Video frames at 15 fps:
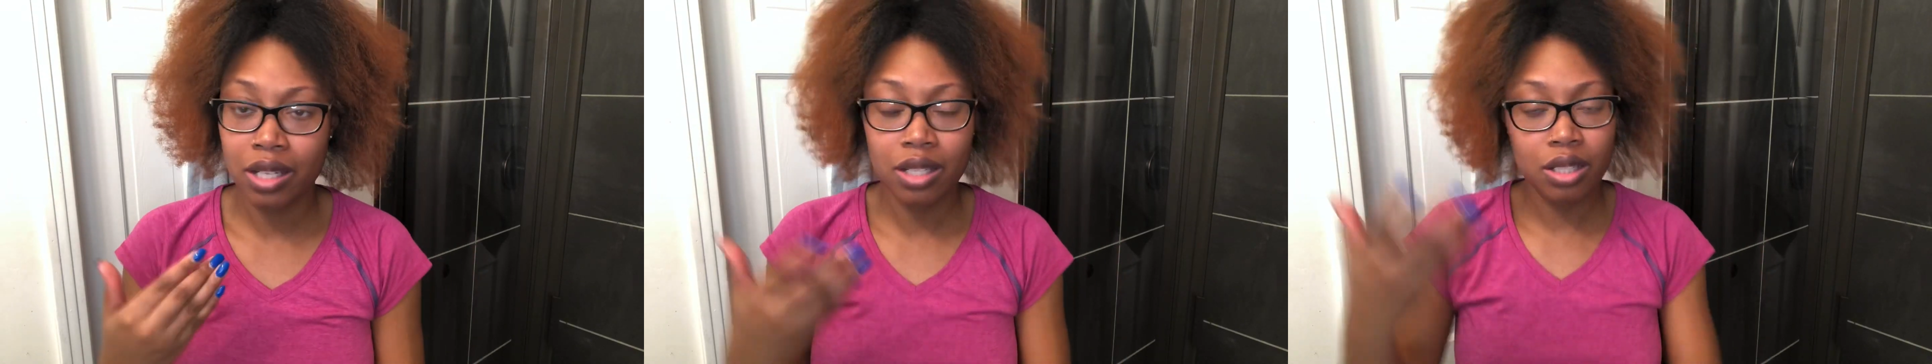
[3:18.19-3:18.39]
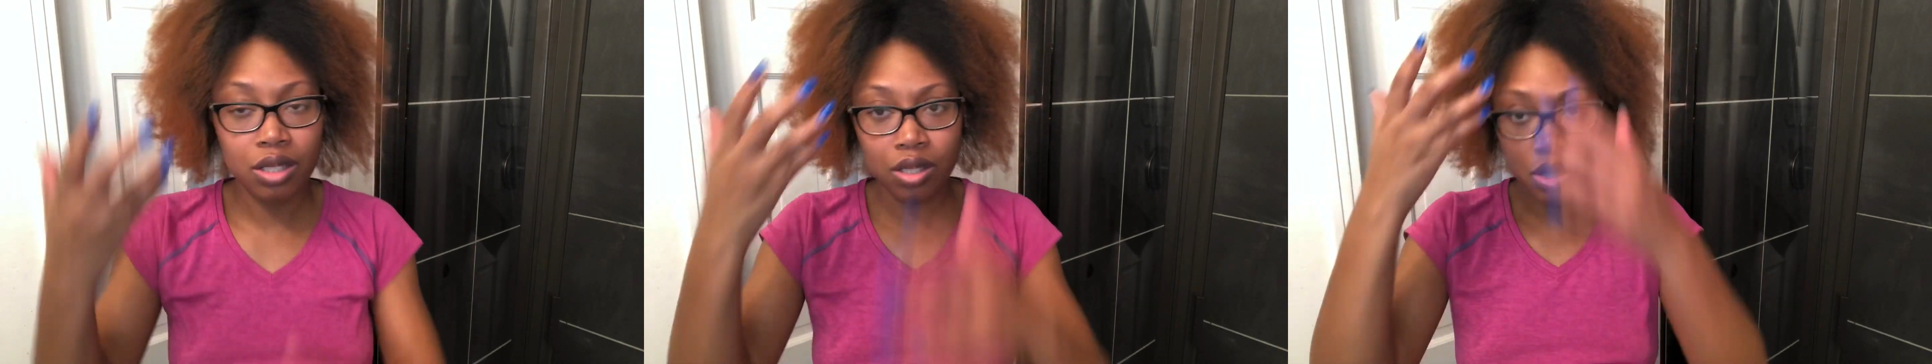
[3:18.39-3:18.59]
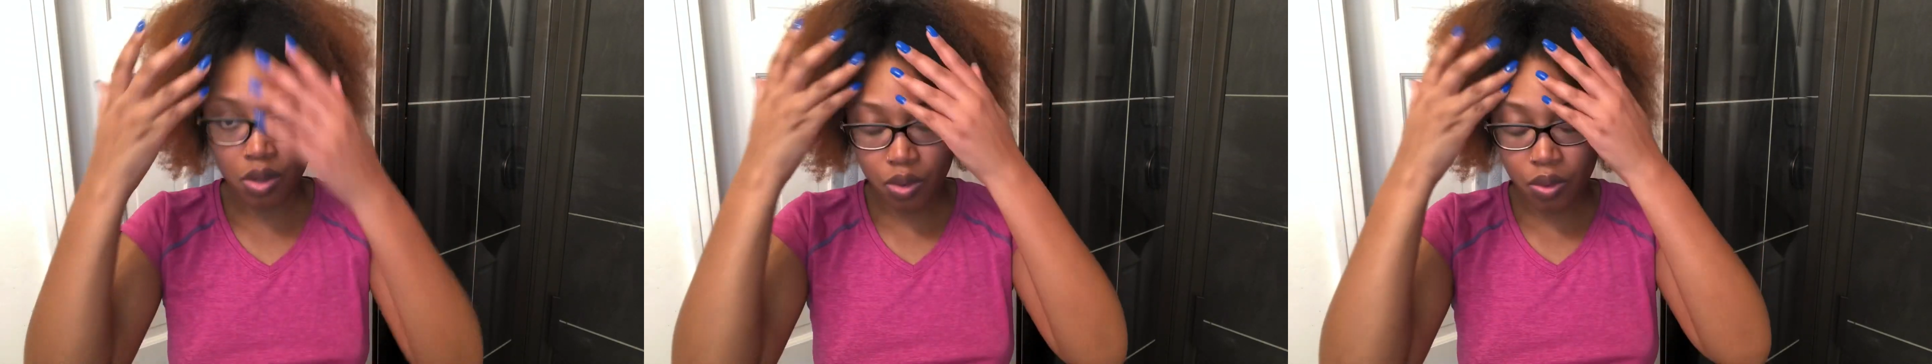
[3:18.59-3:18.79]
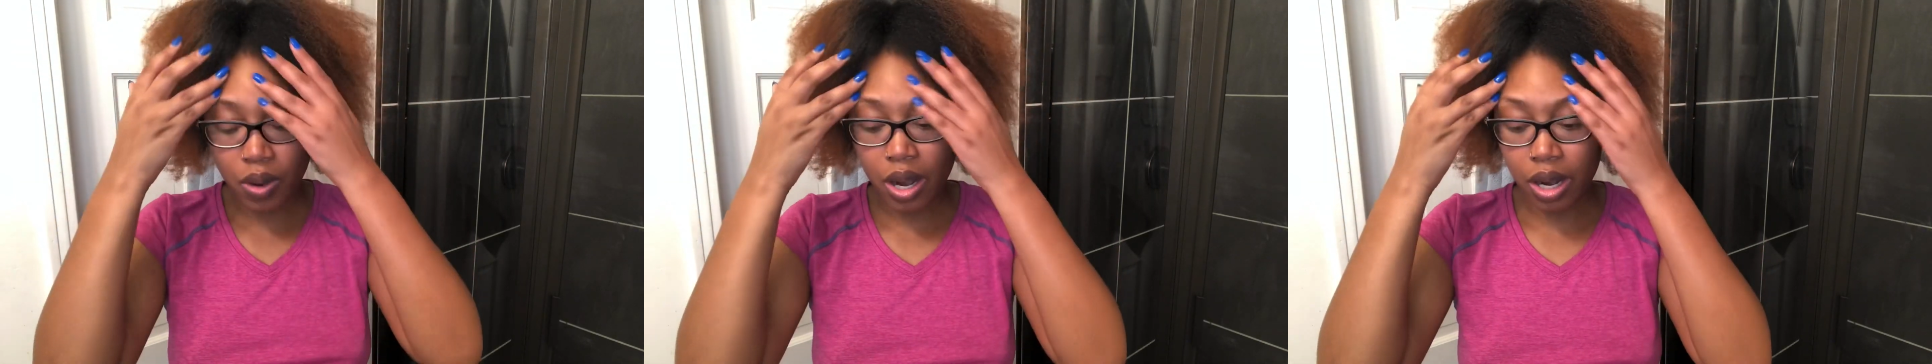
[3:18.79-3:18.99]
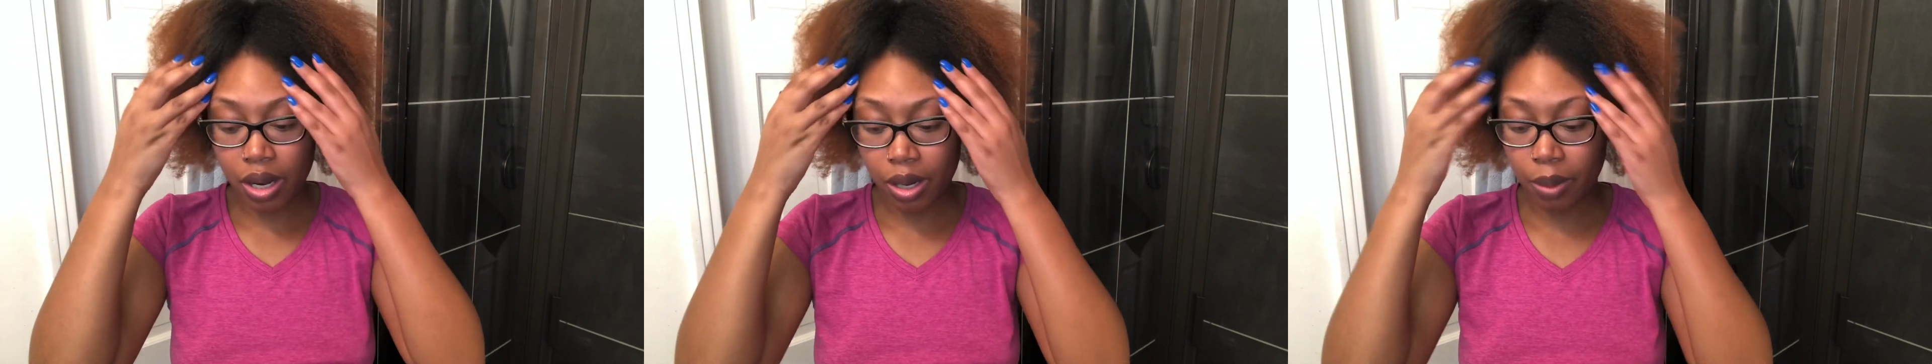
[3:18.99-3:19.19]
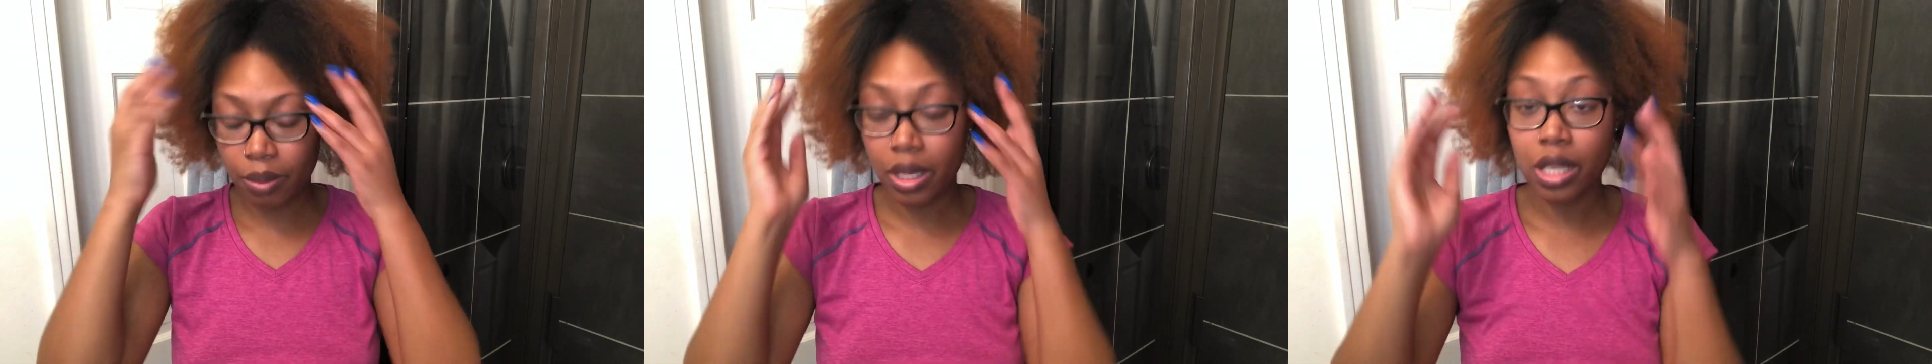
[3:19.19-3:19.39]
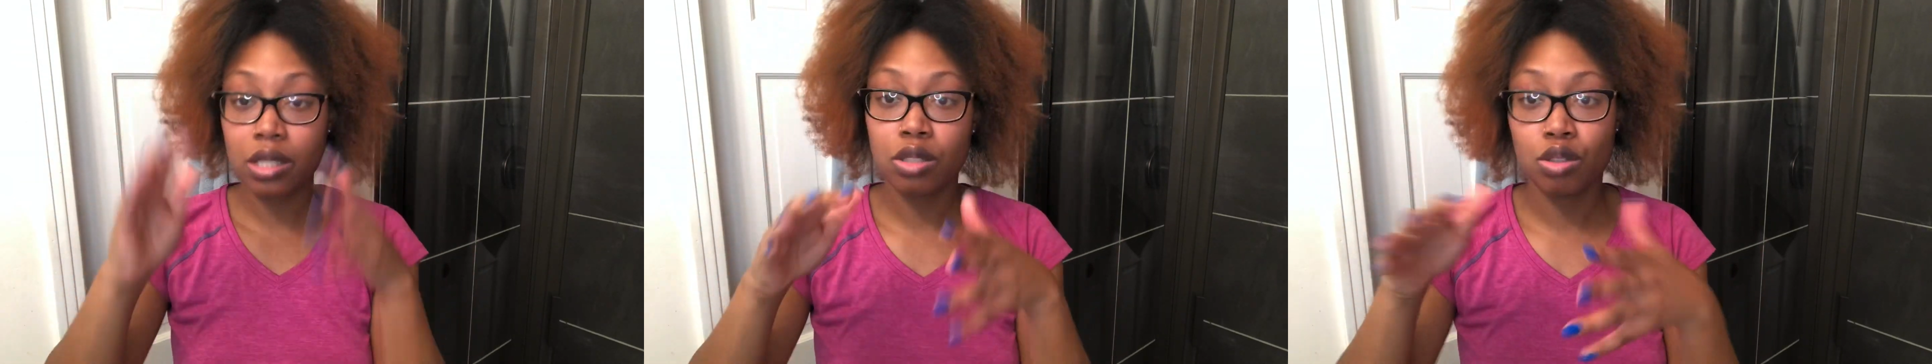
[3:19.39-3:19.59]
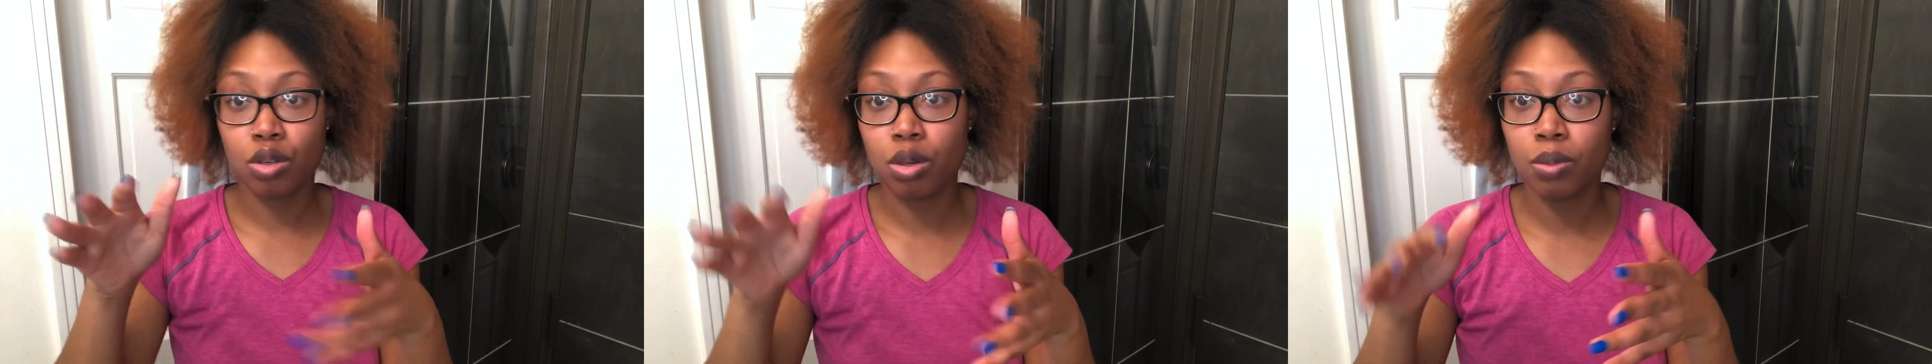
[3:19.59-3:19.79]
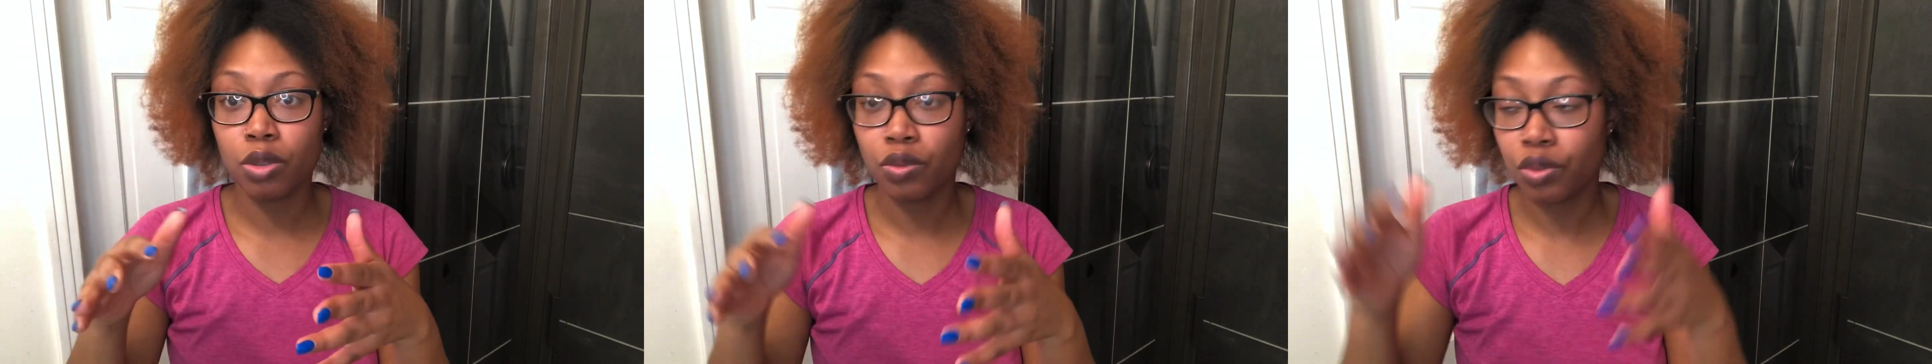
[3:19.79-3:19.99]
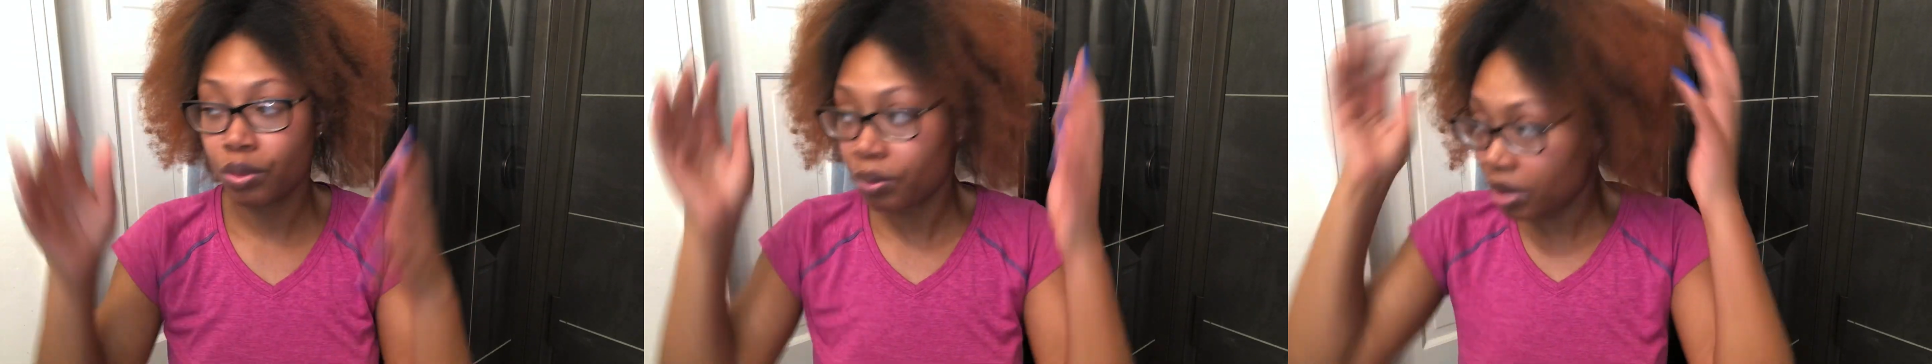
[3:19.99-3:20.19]
So that's normal
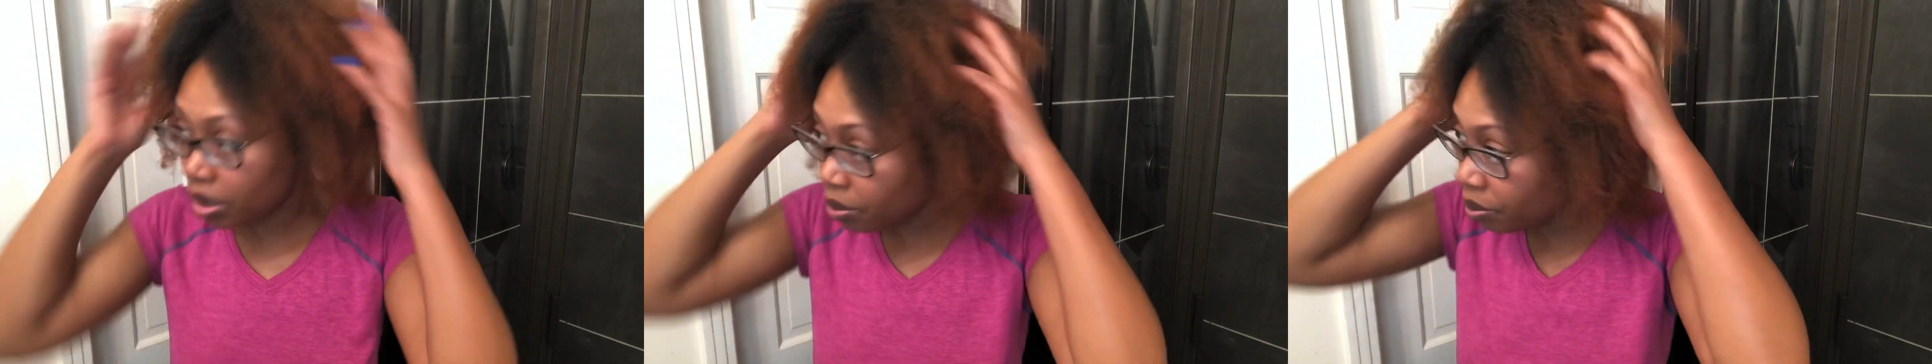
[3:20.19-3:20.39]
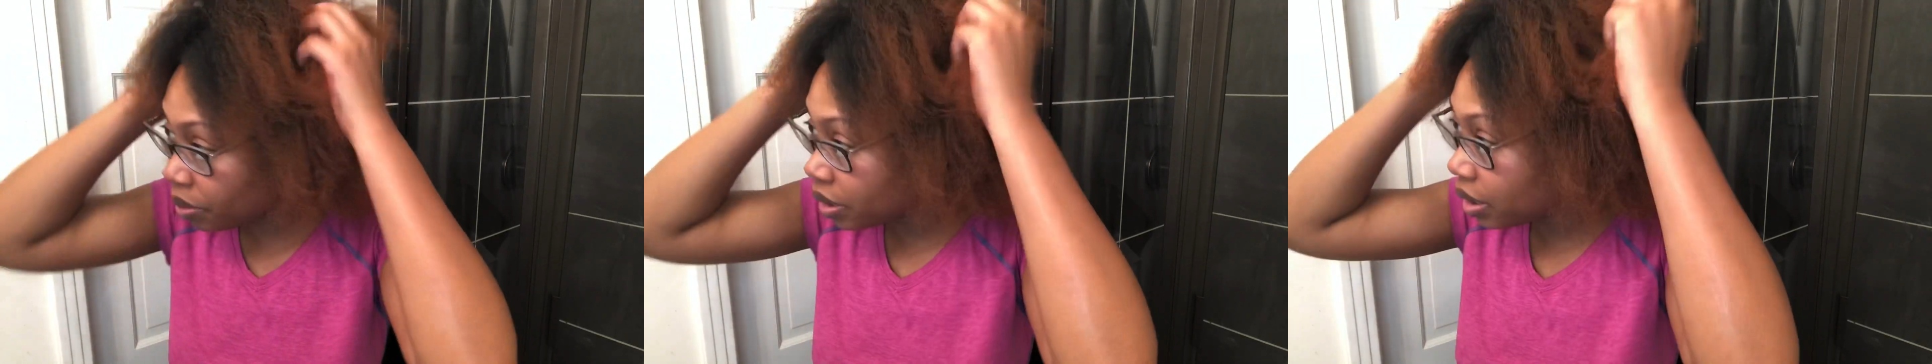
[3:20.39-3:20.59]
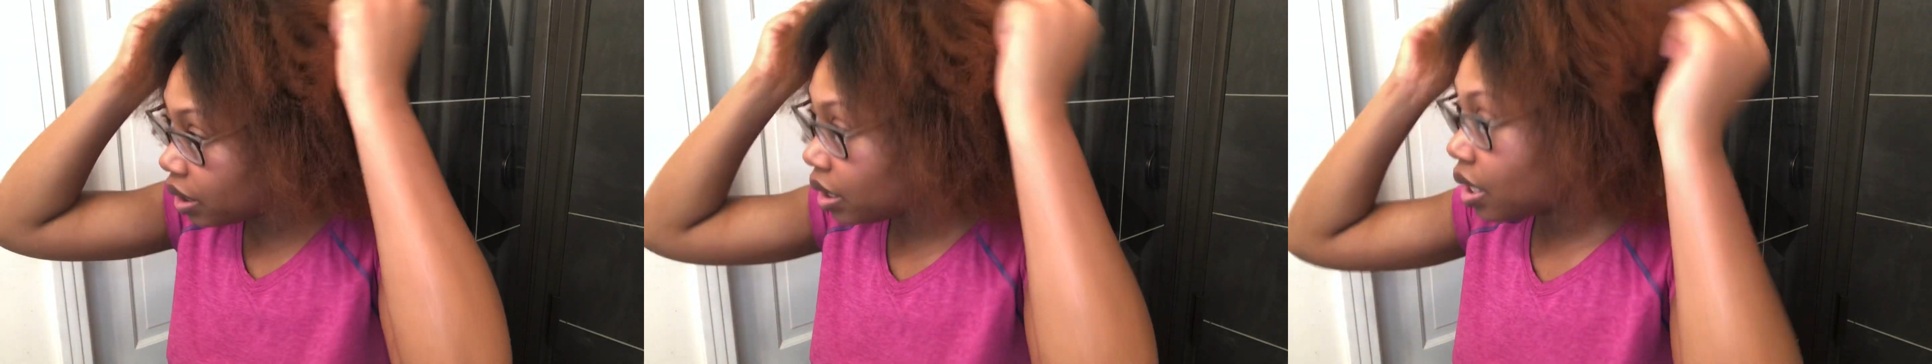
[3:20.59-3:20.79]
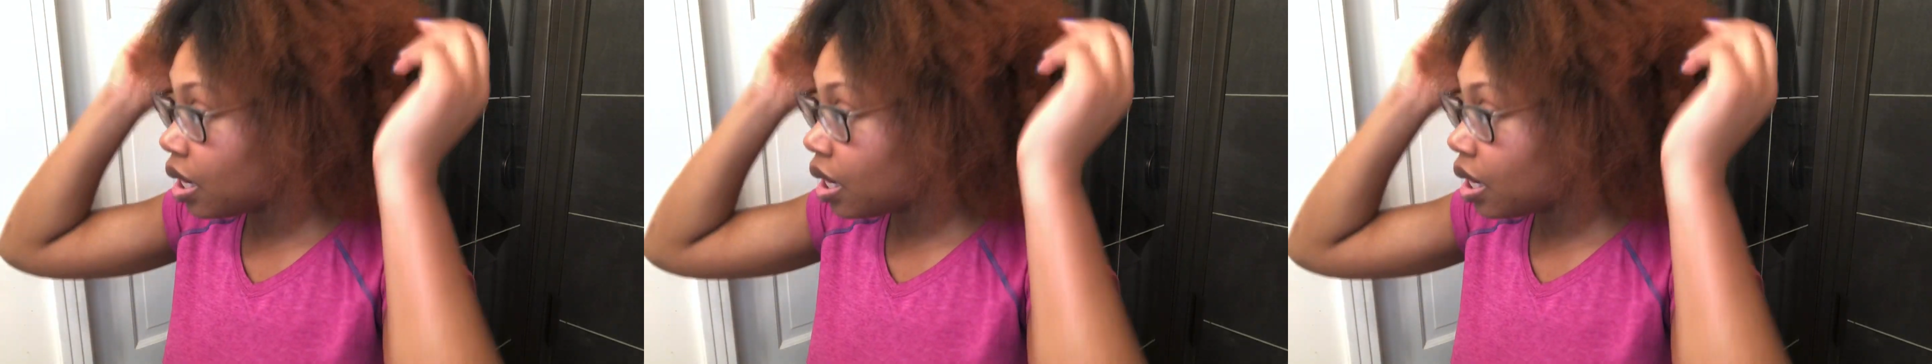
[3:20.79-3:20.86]
for me, but